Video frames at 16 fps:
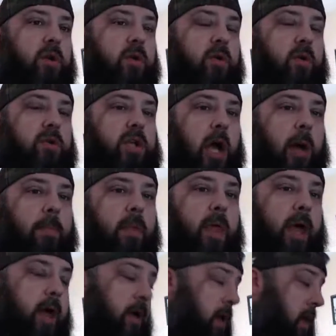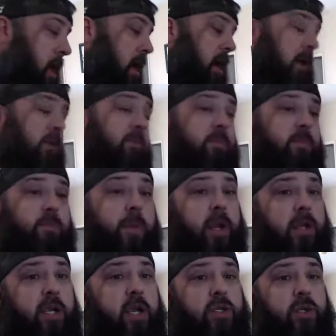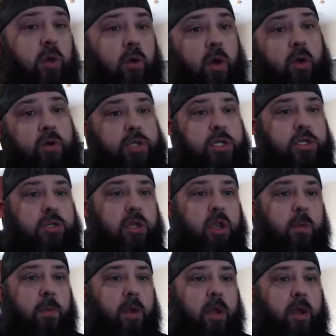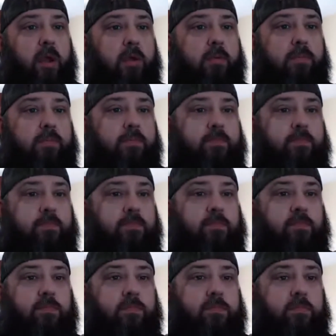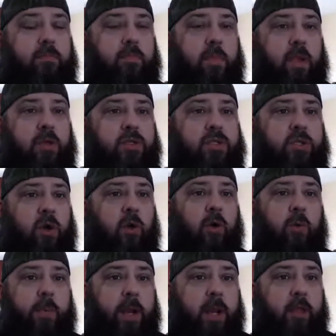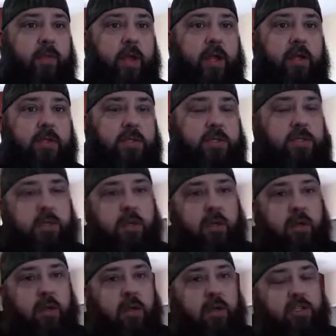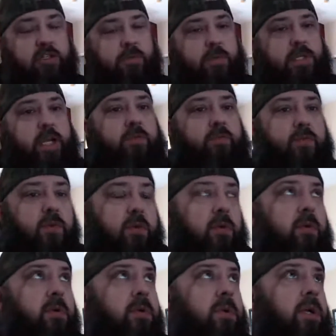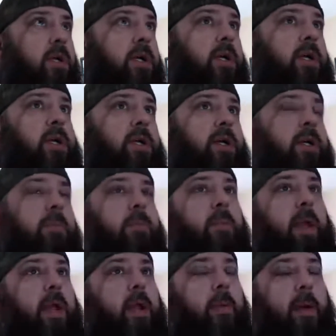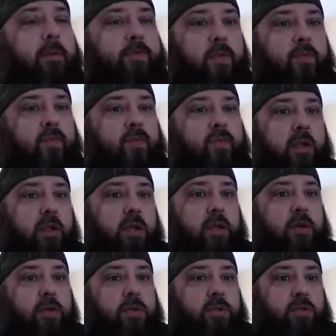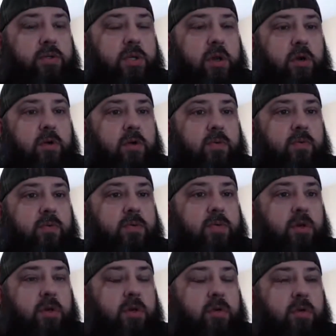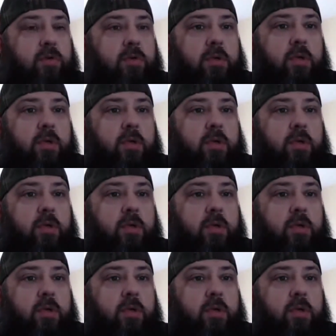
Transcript: on top of that, being a teacher alone, she's accumulated so many things. She's been teaching for about 15 years or so. So